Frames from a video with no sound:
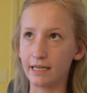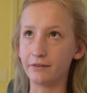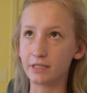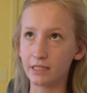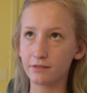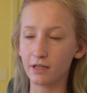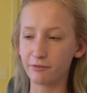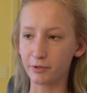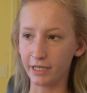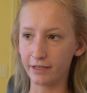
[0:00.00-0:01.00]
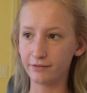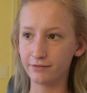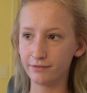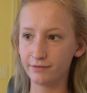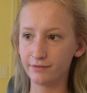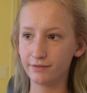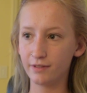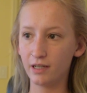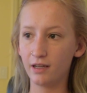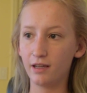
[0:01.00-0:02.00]
It was end of sophomore year.
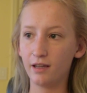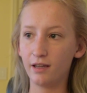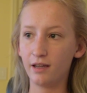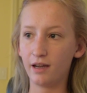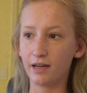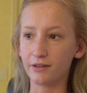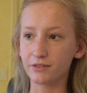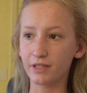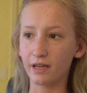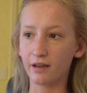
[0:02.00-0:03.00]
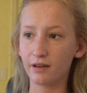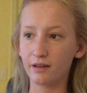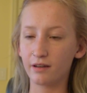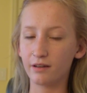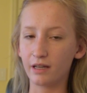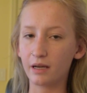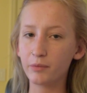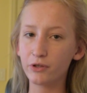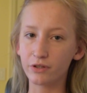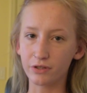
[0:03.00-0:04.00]
And I was like I'm
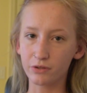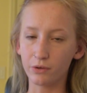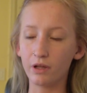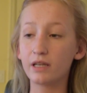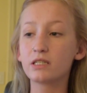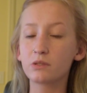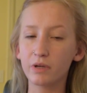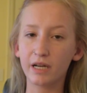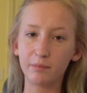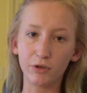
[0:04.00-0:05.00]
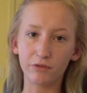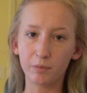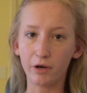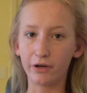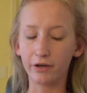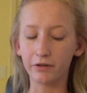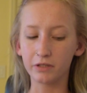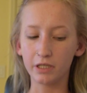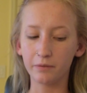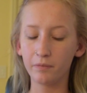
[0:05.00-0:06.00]
new to the school. This is when I had moved to
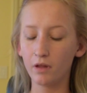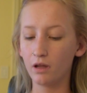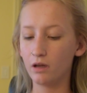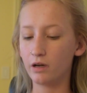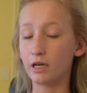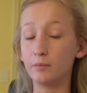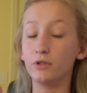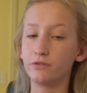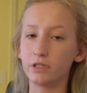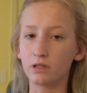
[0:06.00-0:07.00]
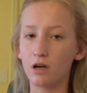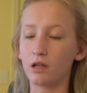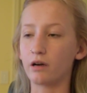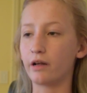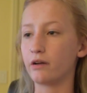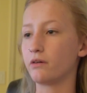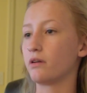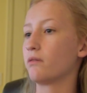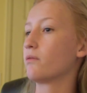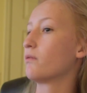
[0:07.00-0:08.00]
Ponderosa, or moved to Colorado and
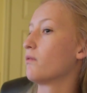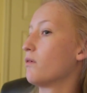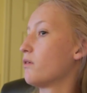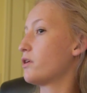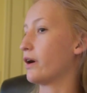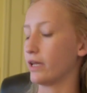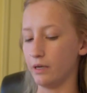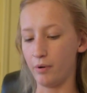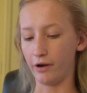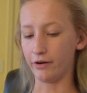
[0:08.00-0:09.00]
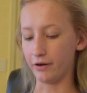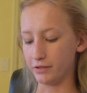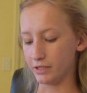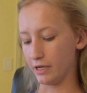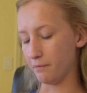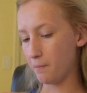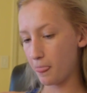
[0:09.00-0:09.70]
started at Ponderosa.